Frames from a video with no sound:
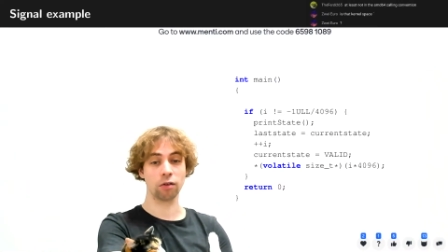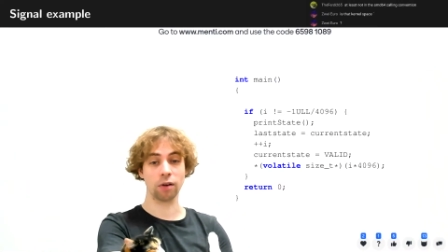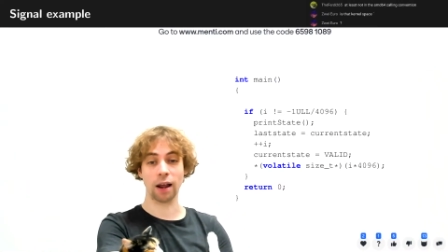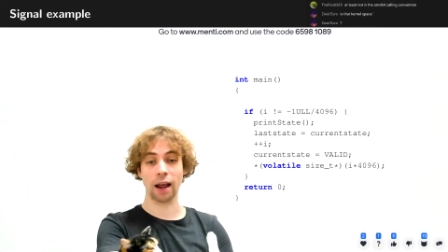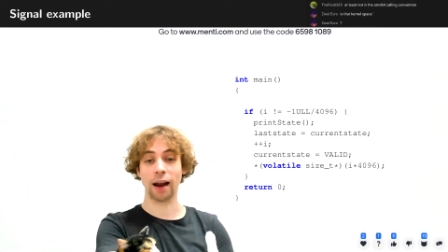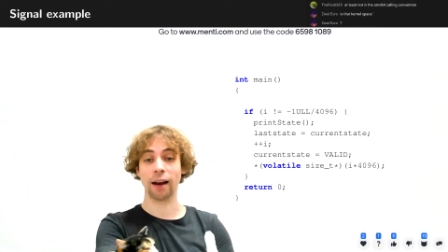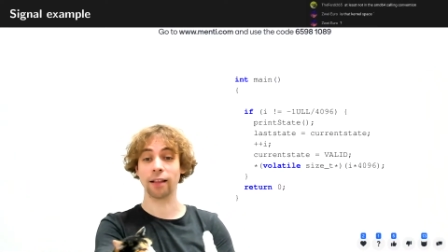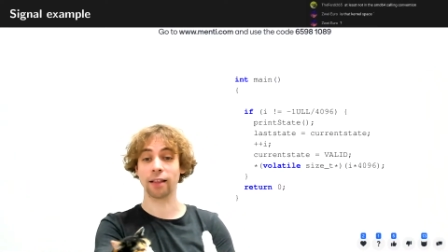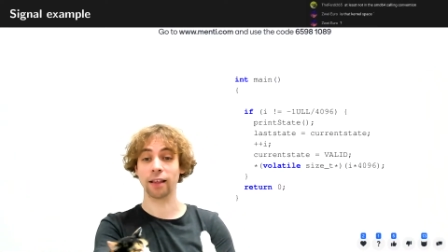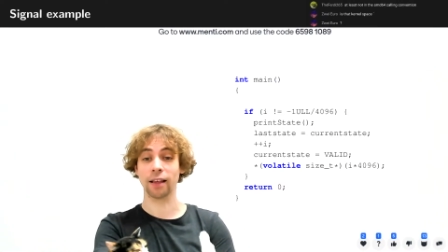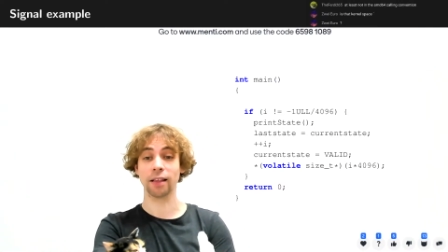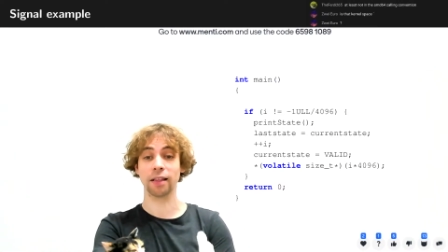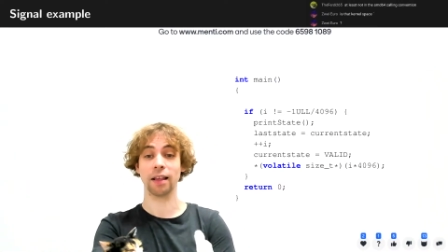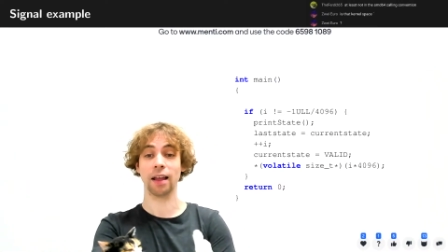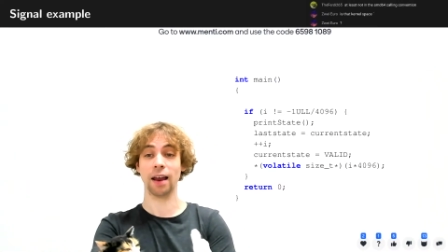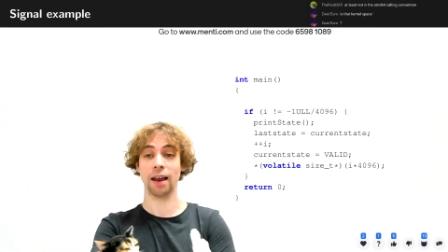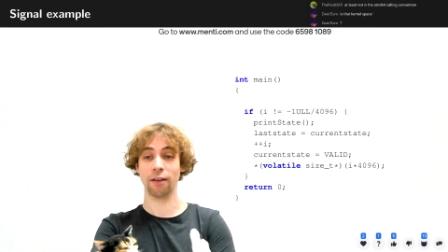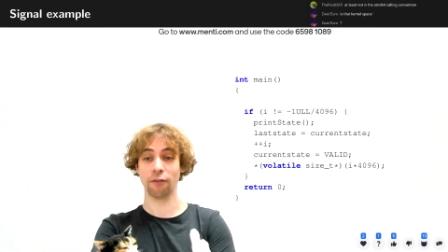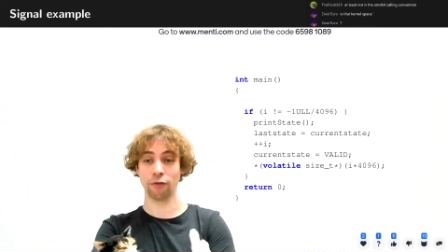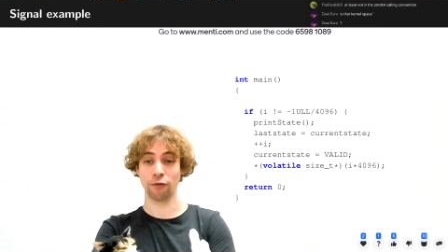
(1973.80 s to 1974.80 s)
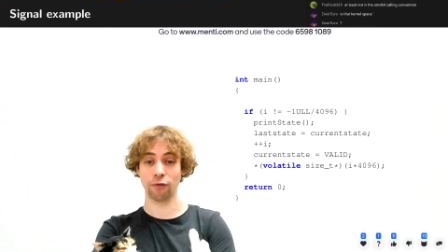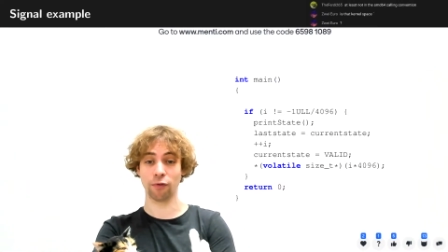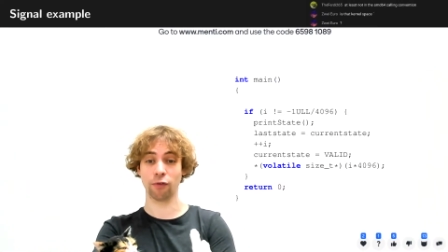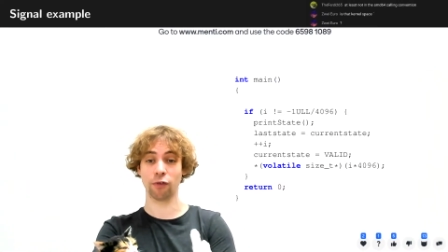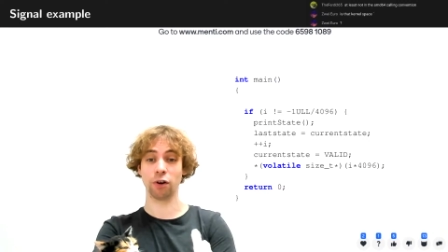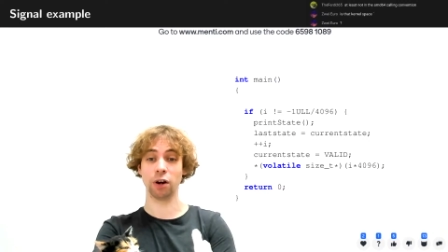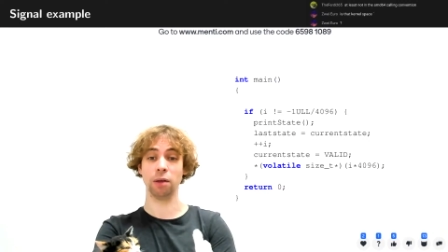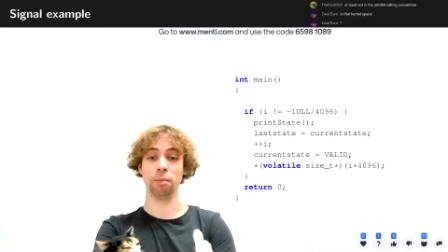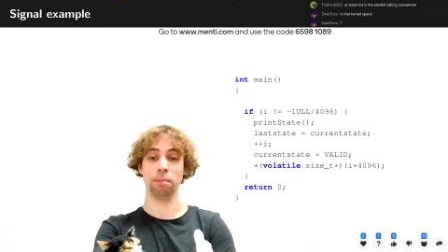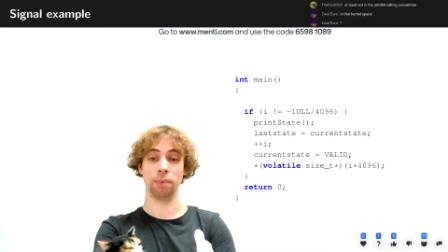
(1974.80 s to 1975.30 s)
access
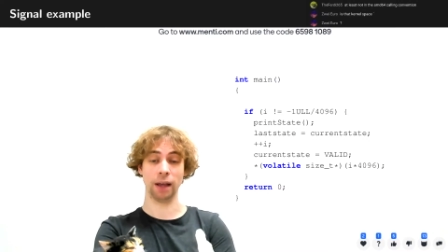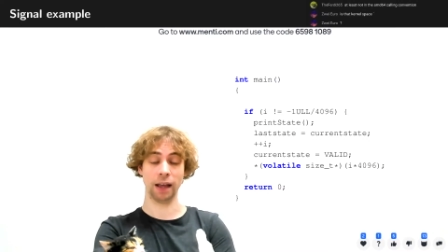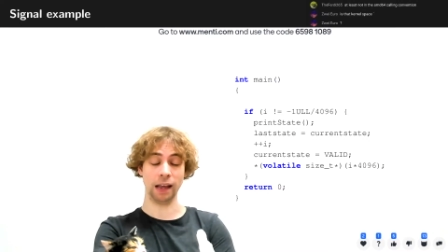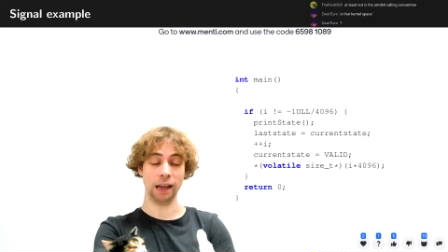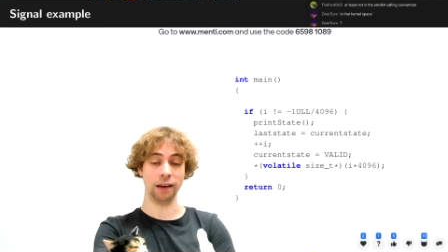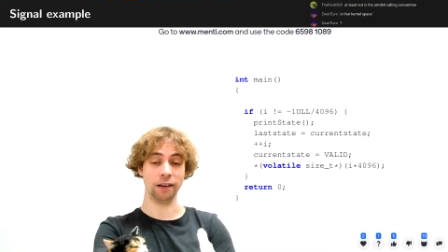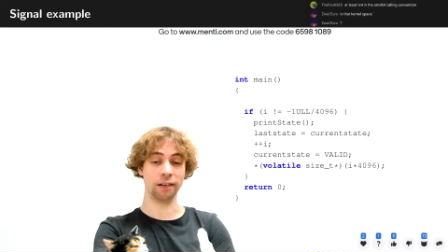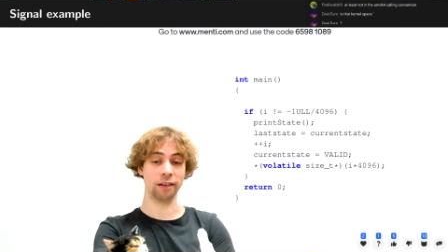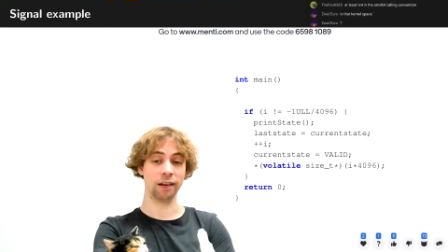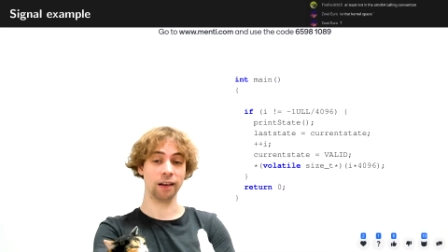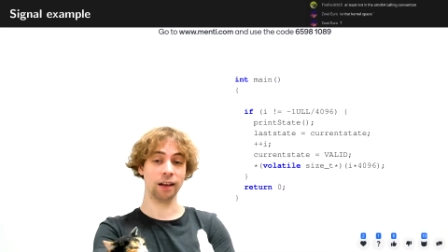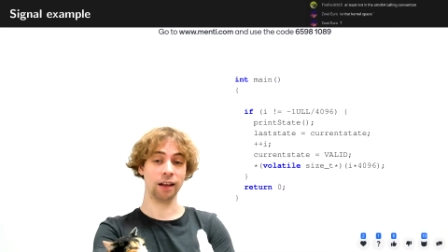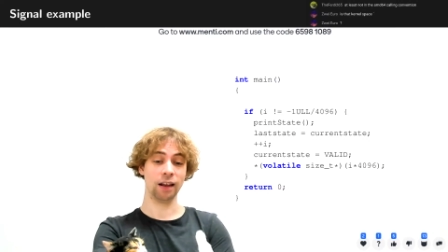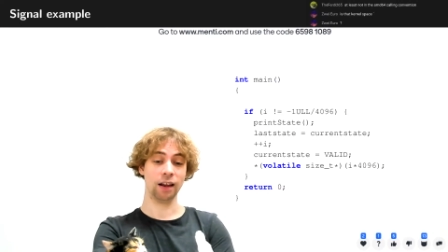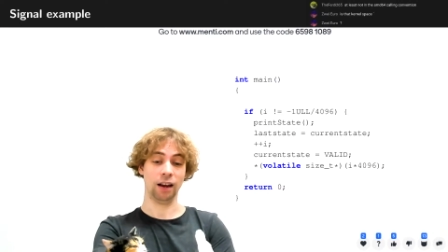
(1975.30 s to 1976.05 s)
every page